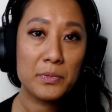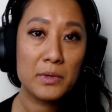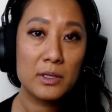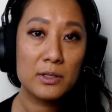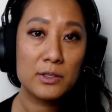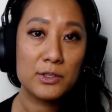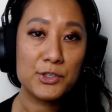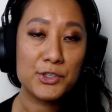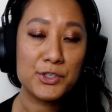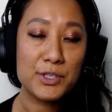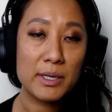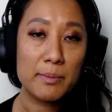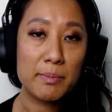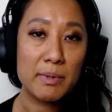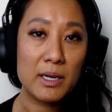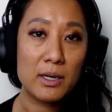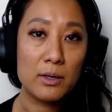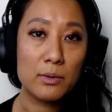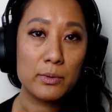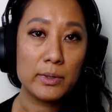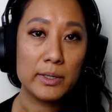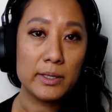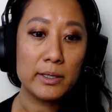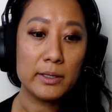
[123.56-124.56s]
to shape how
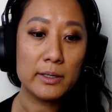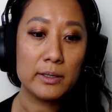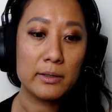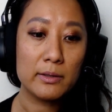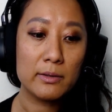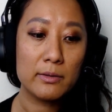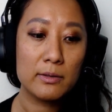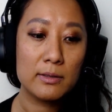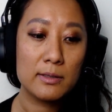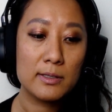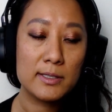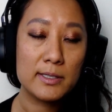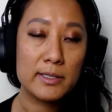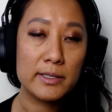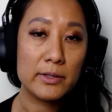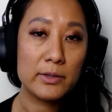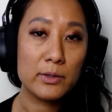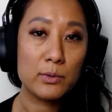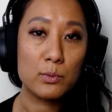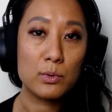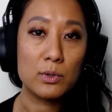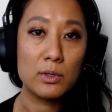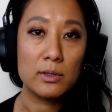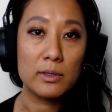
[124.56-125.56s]
we see the
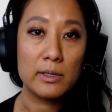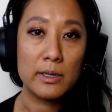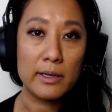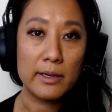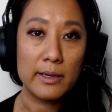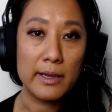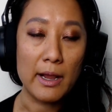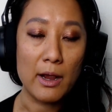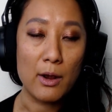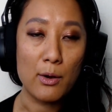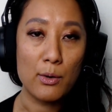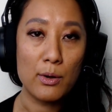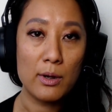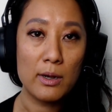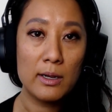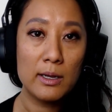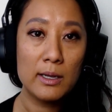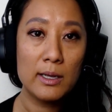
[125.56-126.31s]
world now.